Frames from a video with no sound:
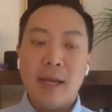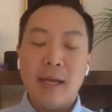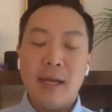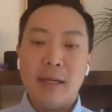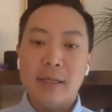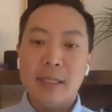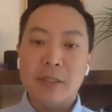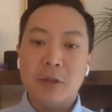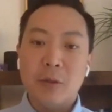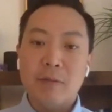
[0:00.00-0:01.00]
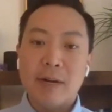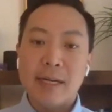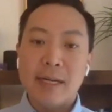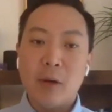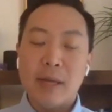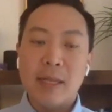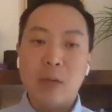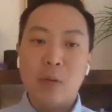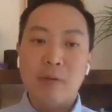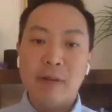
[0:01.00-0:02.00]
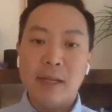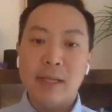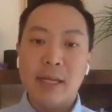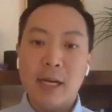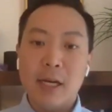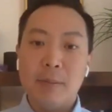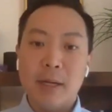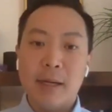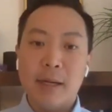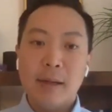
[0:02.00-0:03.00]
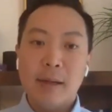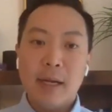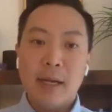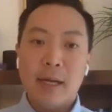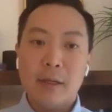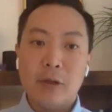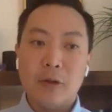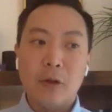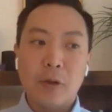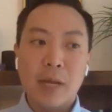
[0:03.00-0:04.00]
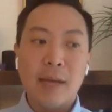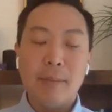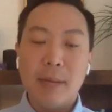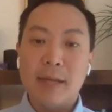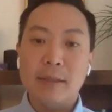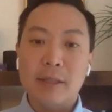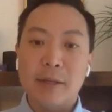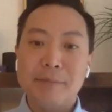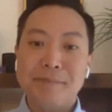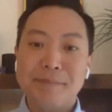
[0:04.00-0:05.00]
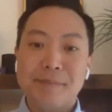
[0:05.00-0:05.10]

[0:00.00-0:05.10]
and digital right now, I think would really help your campaign. So.